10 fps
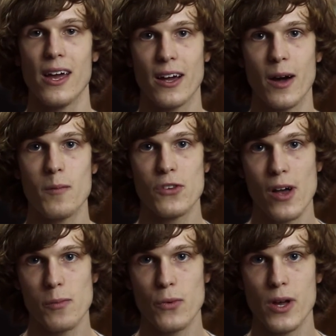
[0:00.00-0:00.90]
it comes
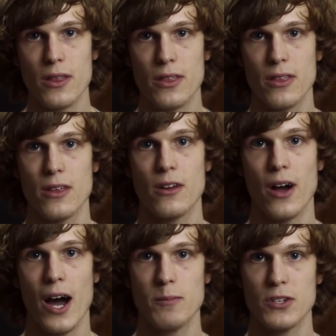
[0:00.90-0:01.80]
up with
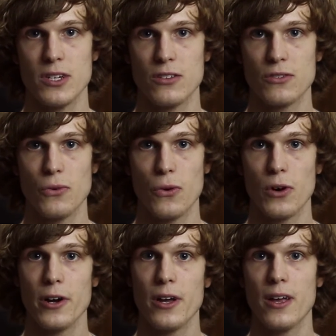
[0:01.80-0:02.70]
your options
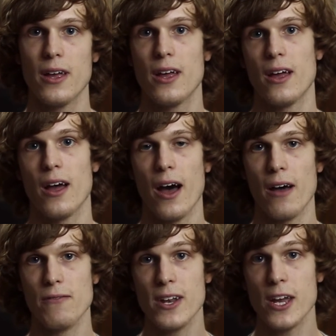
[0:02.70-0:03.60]
for
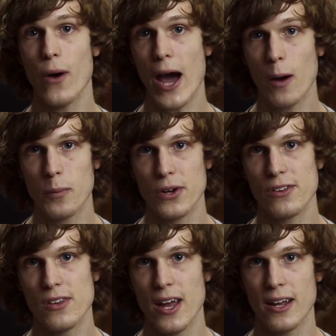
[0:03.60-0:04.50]
uh, video output
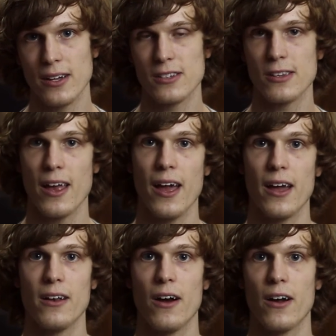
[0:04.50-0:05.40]
settings
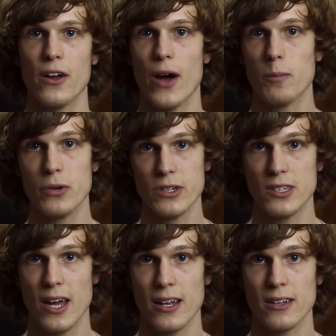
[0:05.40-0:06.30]
and audio output
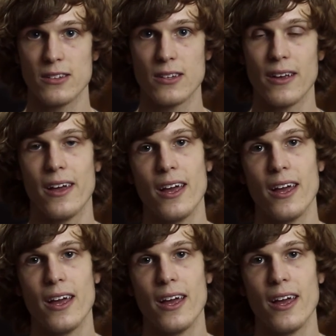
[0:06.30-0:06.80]
settings.